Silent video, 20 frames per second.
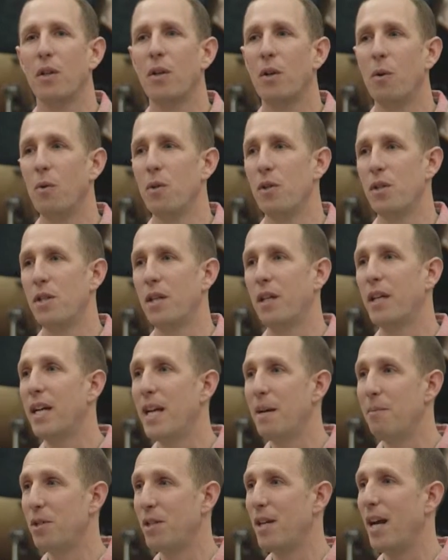called us to
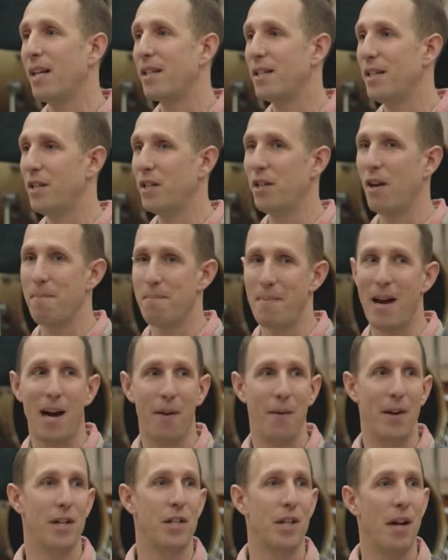keep sex inside
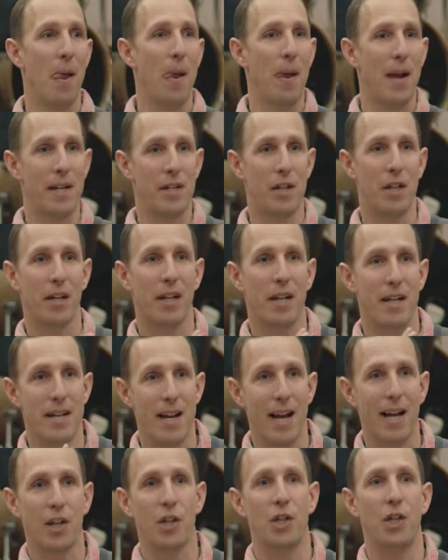marriage is that
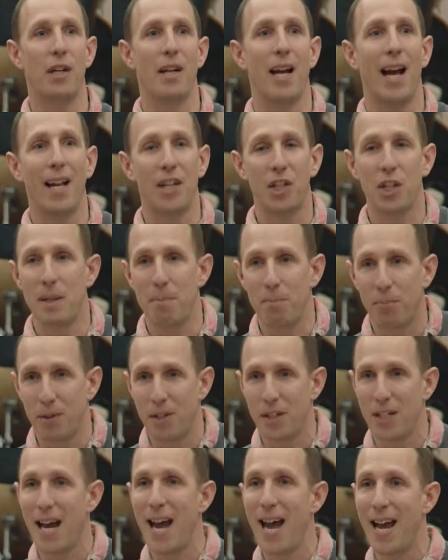connection actually
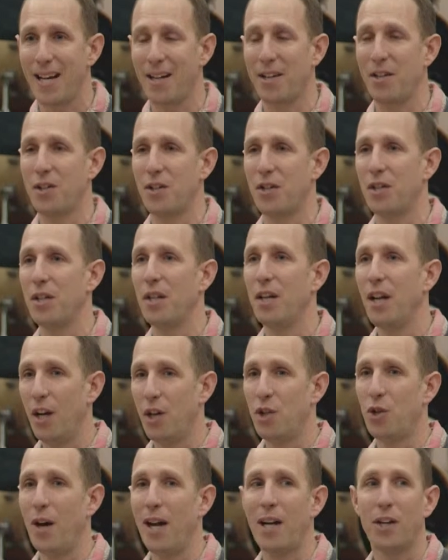protects
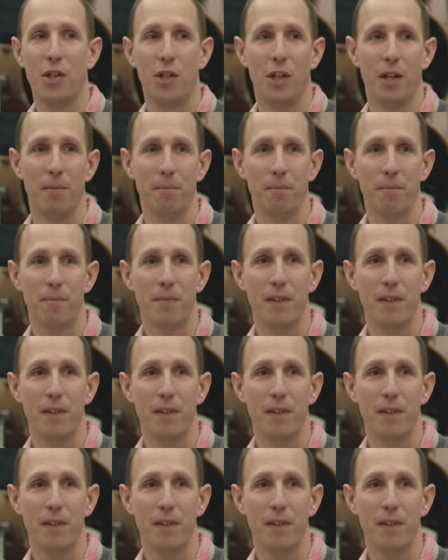attraction.